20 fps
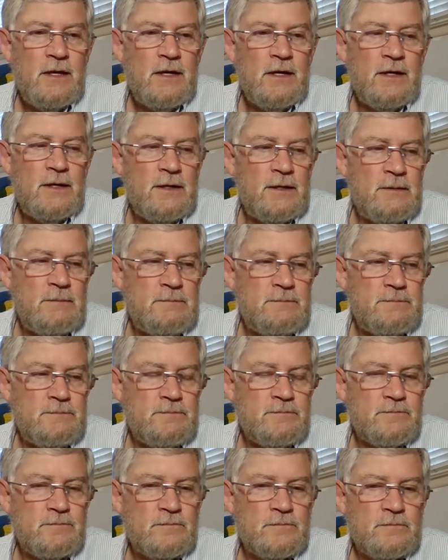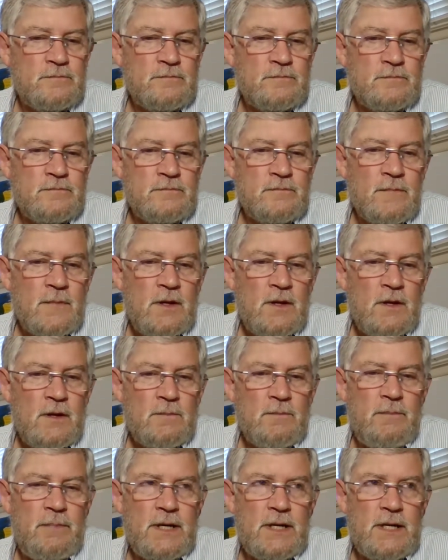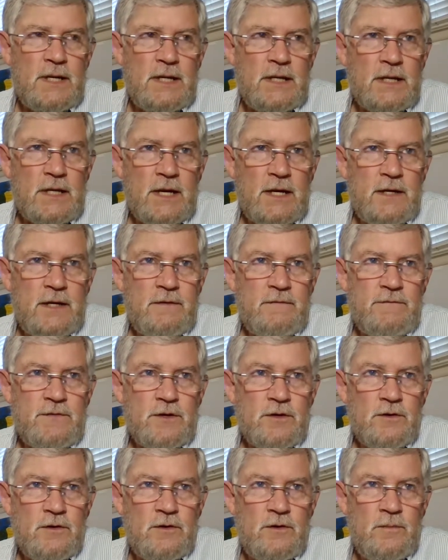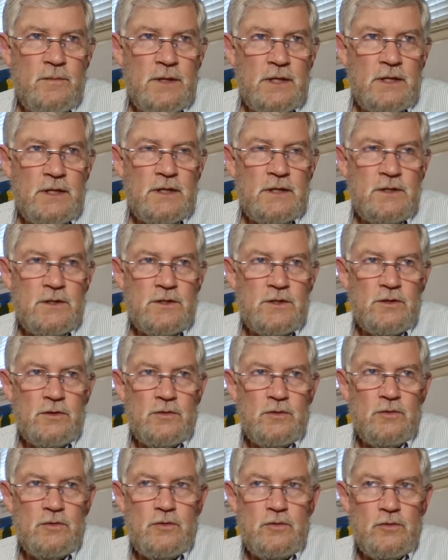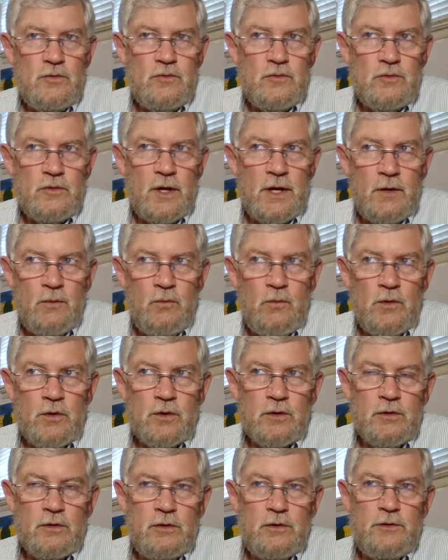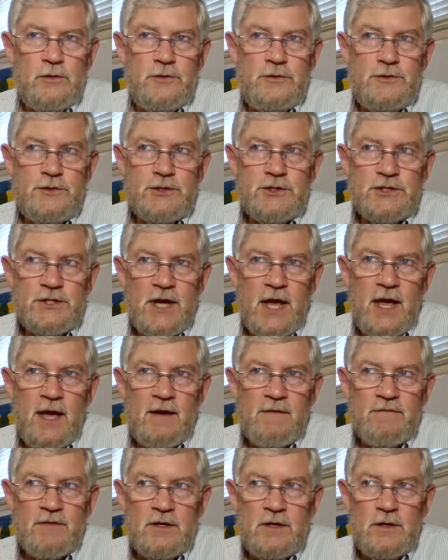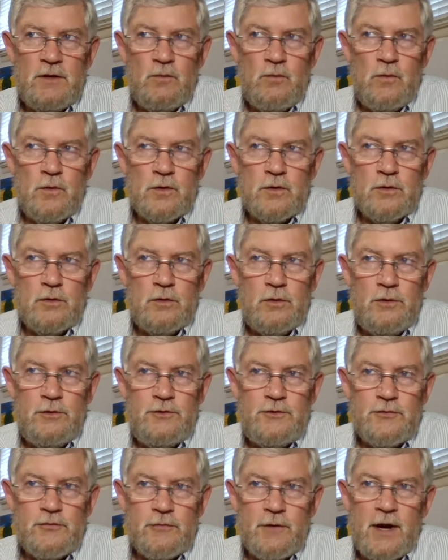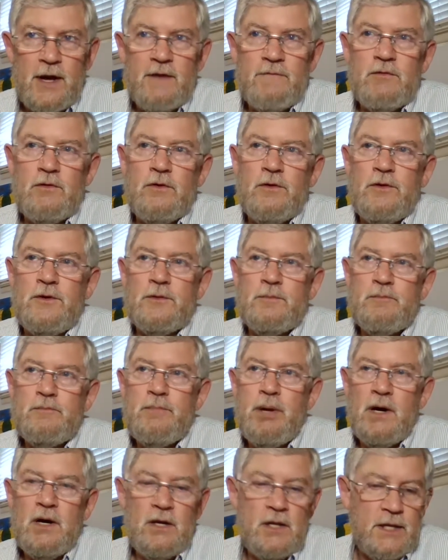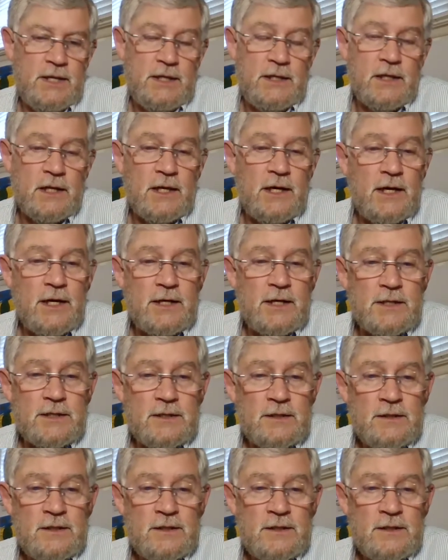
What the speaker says: But it kind of turned me into a world savvy, world traveled polyglot.